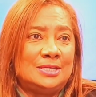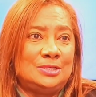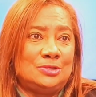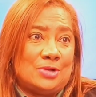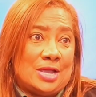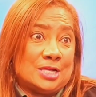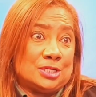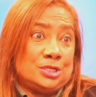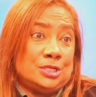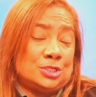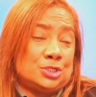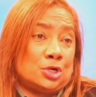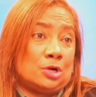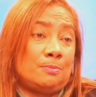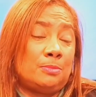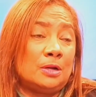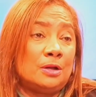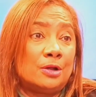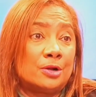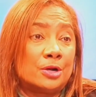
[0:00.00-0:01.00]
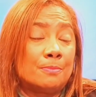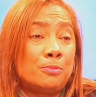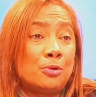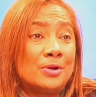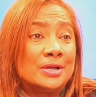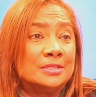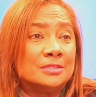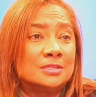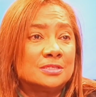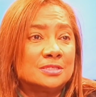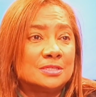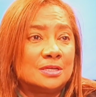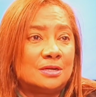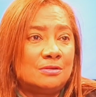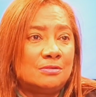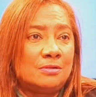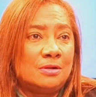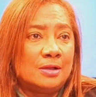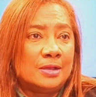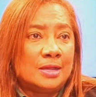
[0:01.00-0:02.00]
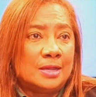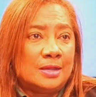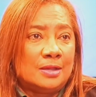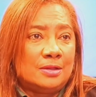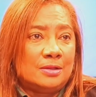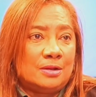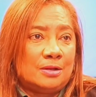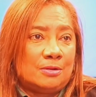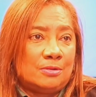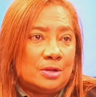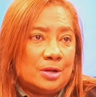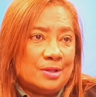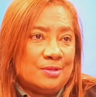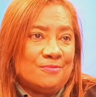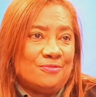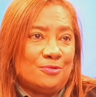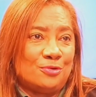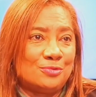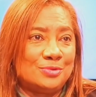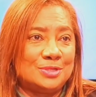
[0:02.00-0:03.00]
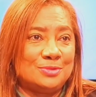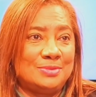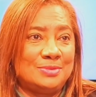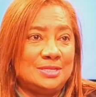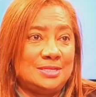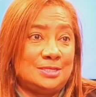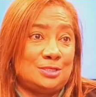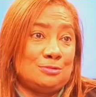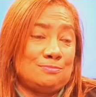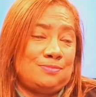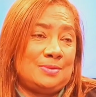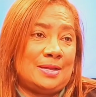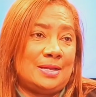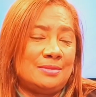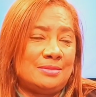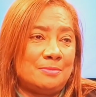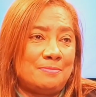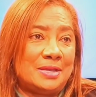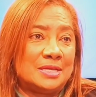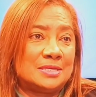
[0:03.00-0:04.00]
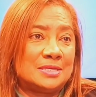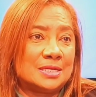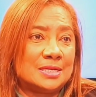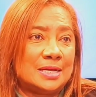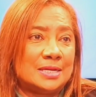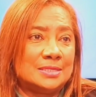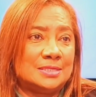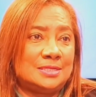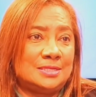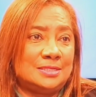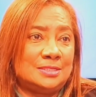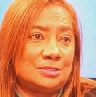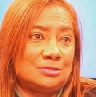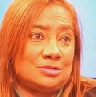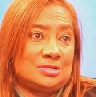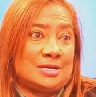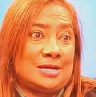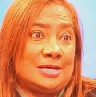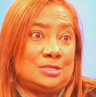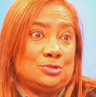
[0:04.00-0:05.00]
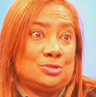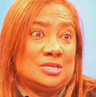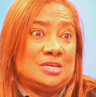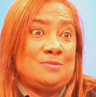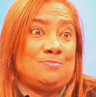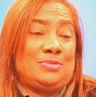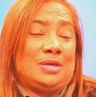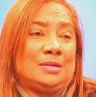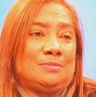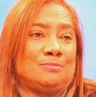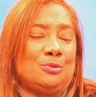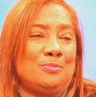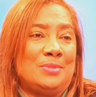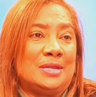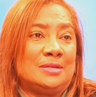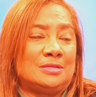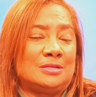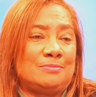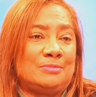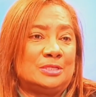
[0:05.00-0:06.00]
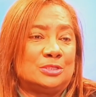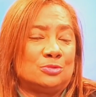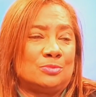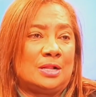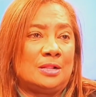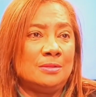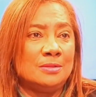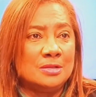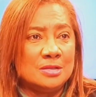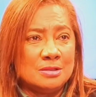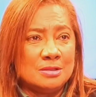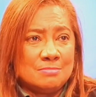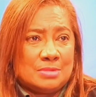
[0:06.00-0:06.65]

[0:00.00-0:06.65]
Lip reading: you actually drop a lot of points. So, going forward, we need to play the better countries to try to keep that momentum as well,